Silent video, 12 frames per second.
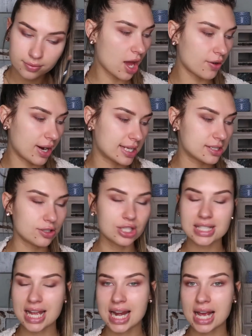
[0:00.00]
All right, so
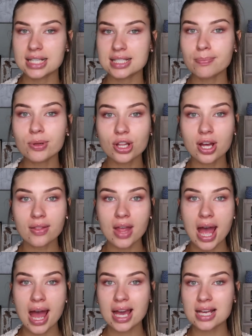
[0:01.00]
just a nice simple look on the
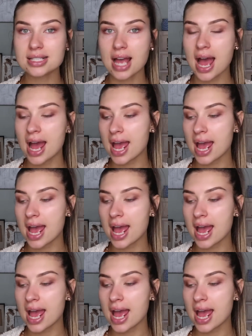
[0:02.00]
eyes.